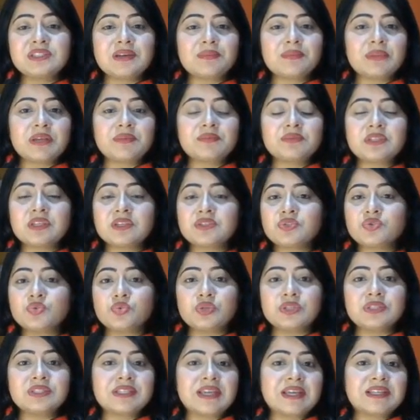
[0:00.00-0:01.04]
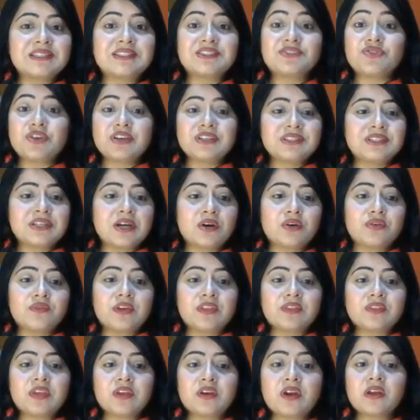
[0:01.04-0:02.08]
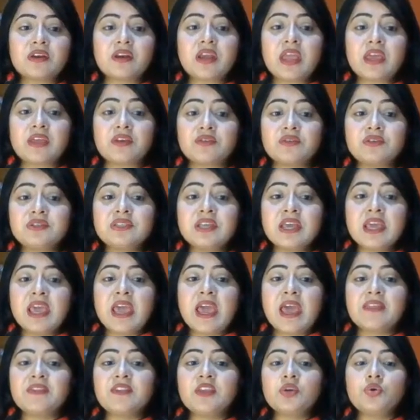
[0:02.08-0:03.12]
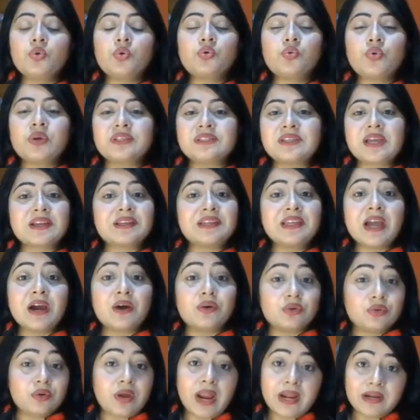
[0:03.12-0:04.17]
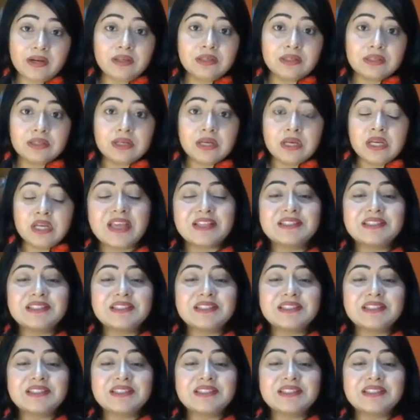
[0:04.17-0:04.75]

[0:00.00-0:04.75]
sometimes students get stressed out when there are errors and they don't know exactly how to handle it.